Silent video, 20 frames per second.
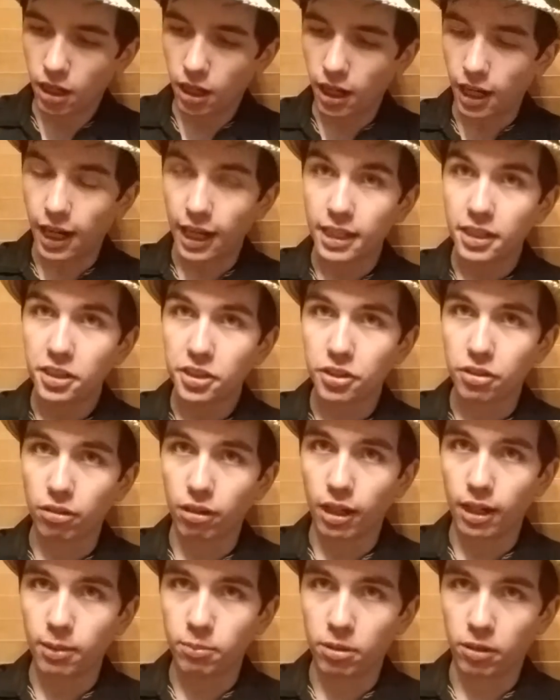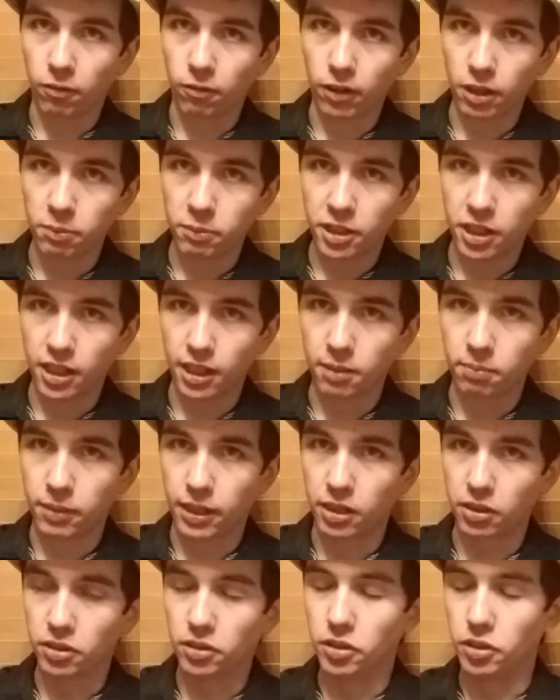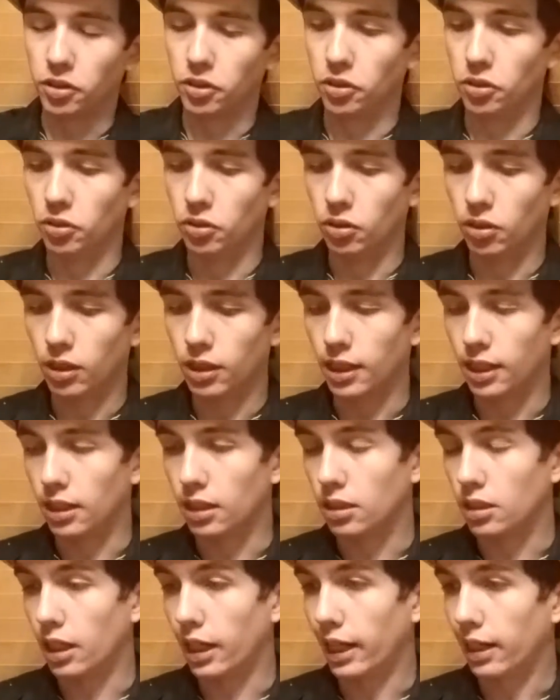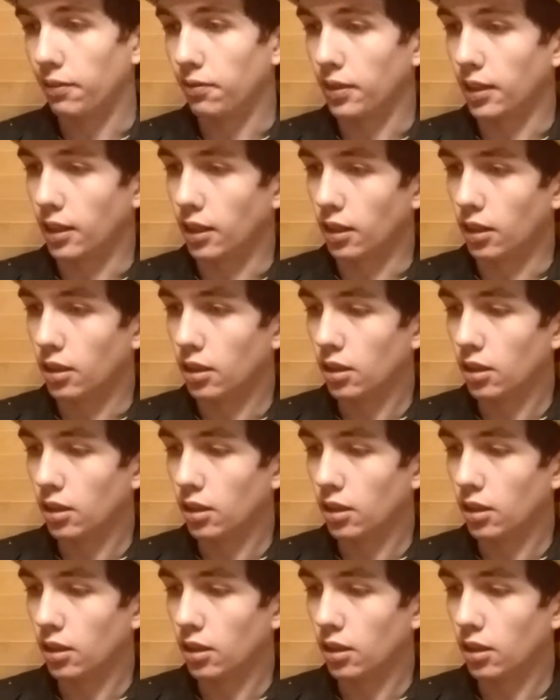I described the Flamin' Hot Mountain Dew as having